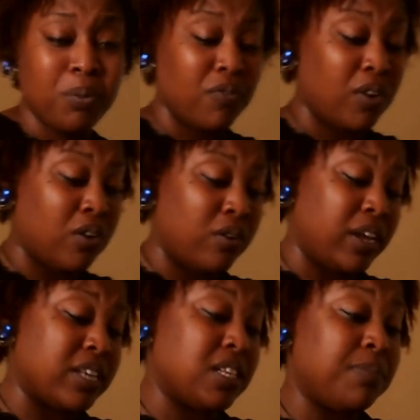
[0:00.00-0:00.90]
Virgo,
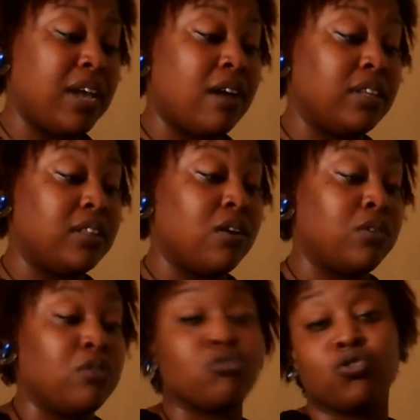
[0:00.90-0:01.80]
yeah, some of y'all need to
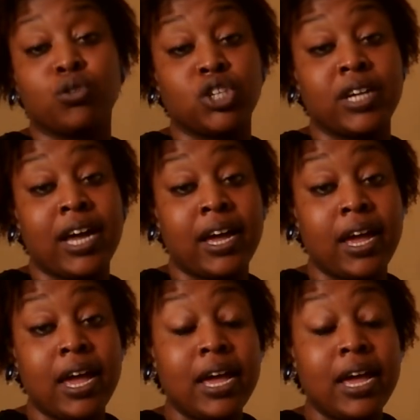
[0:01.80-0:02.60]
hold on to what you got.